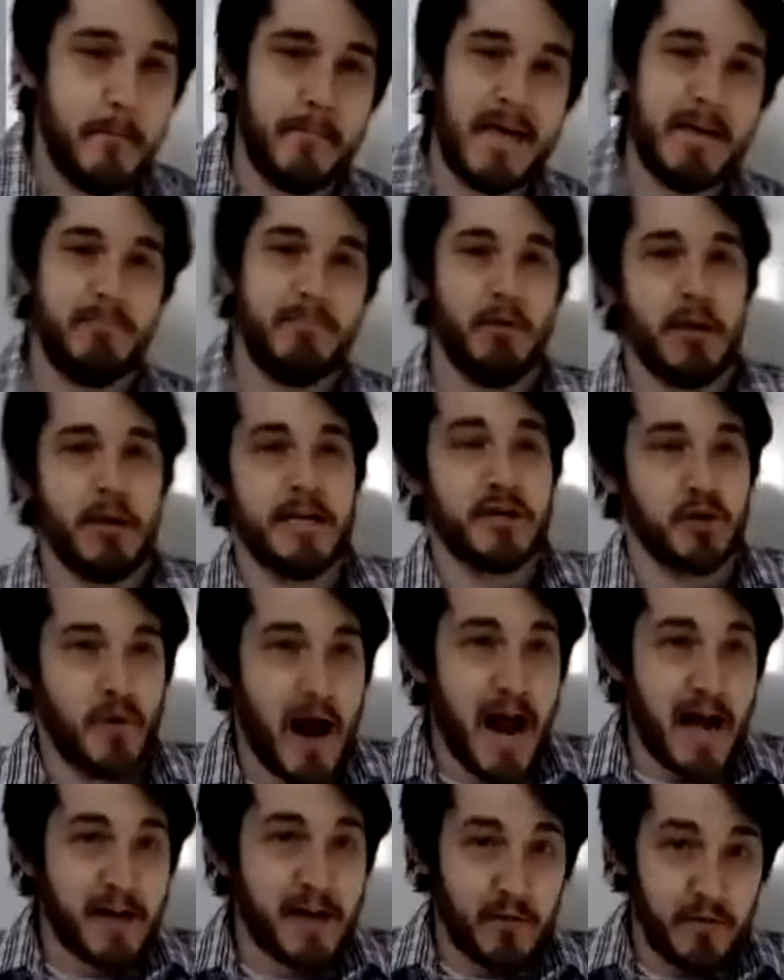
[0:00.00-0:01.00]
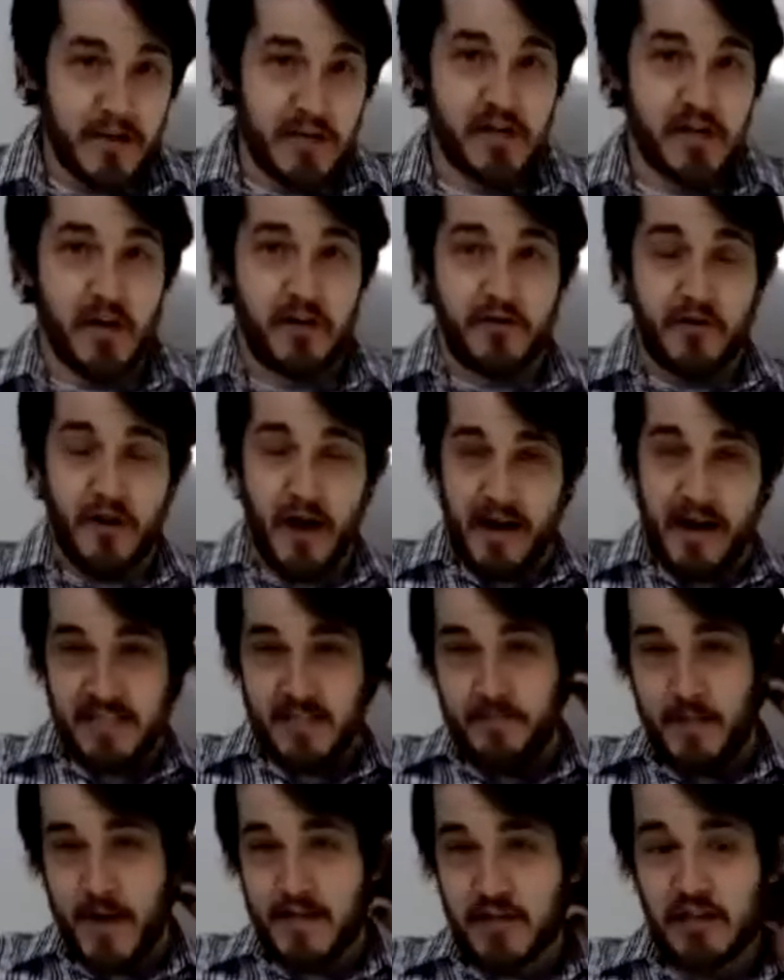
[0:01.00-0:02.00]
people interact with each other, and
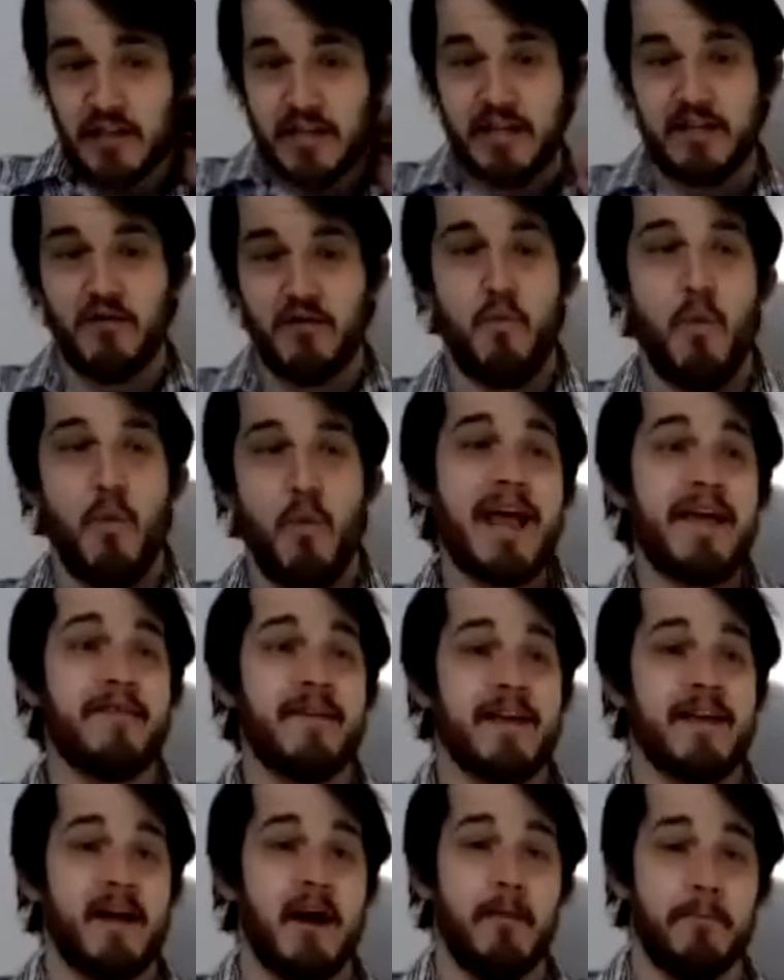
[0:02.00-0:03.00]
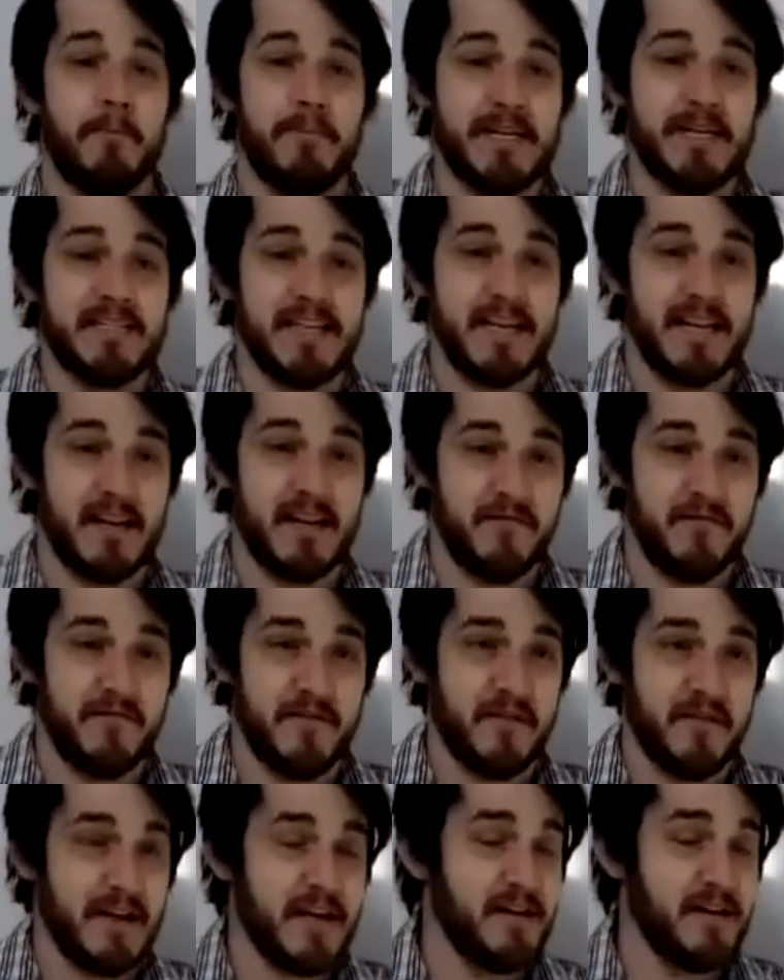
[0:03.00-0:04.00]
especially the way that companies
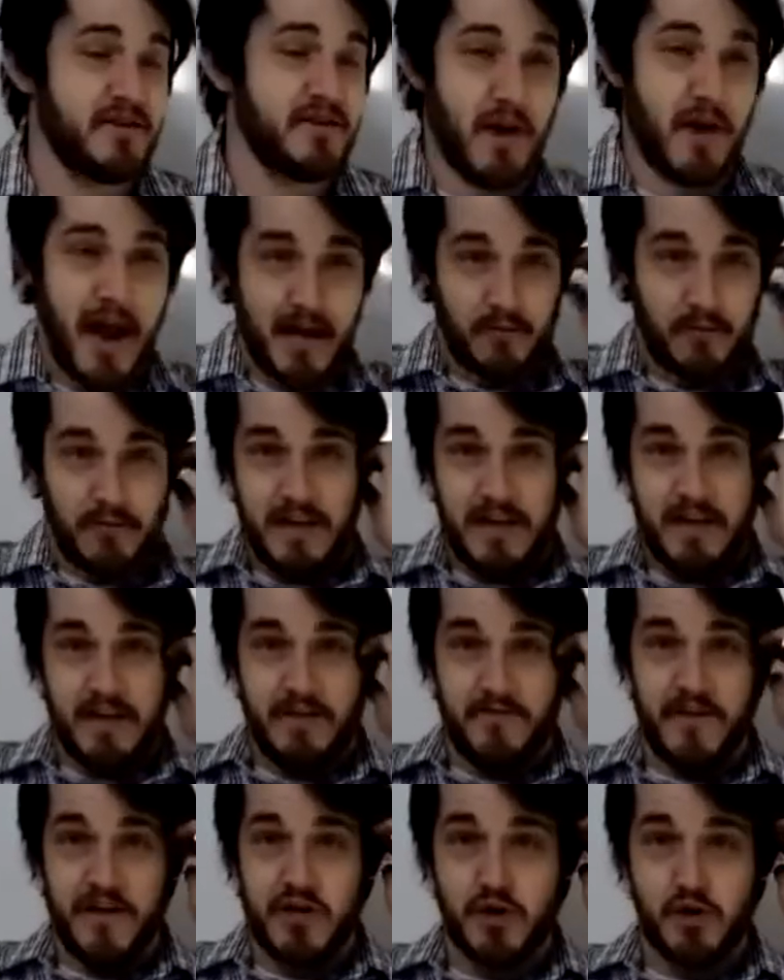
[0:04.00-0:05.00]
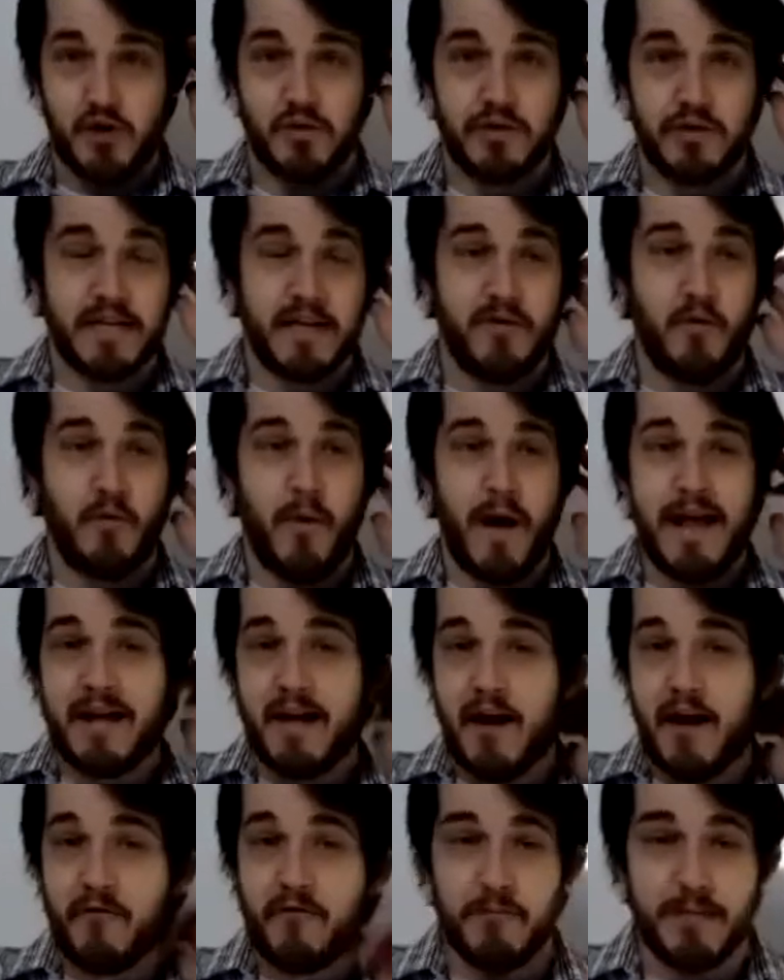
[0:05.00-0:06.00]
interact with individuals and the way
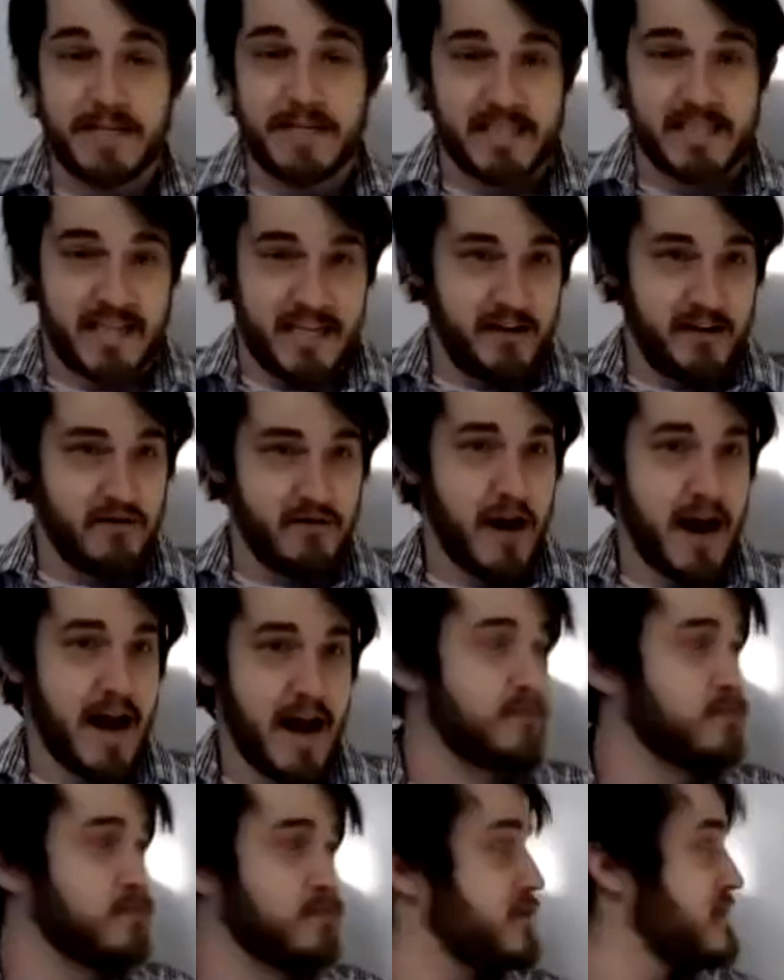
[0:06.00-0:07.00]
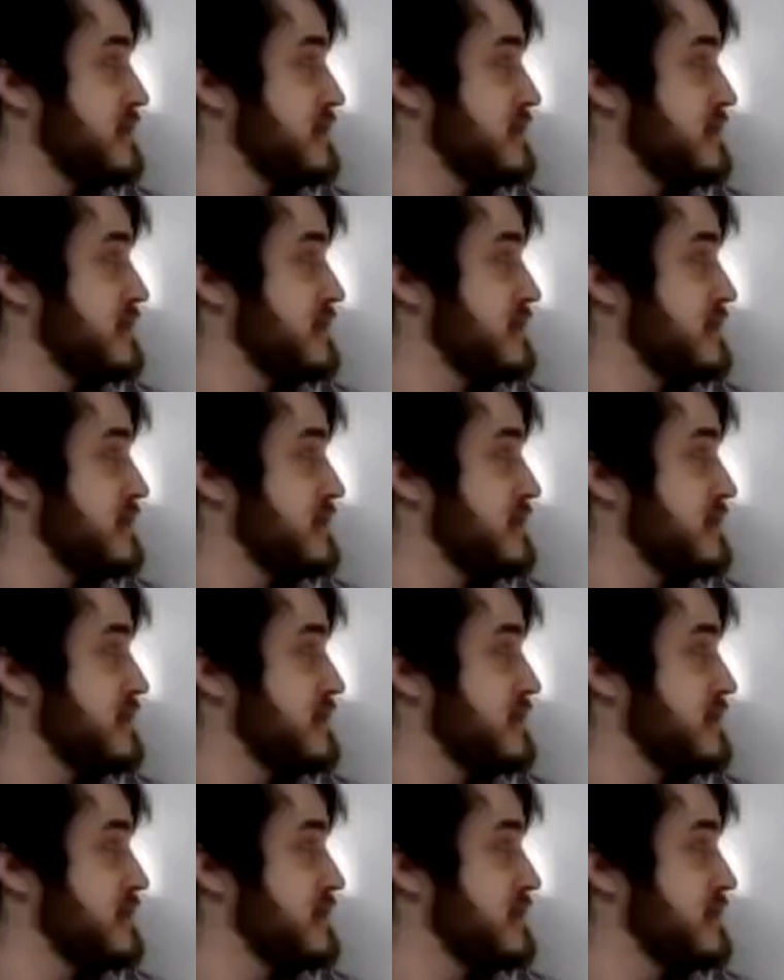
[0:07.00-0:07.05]
governments can interact with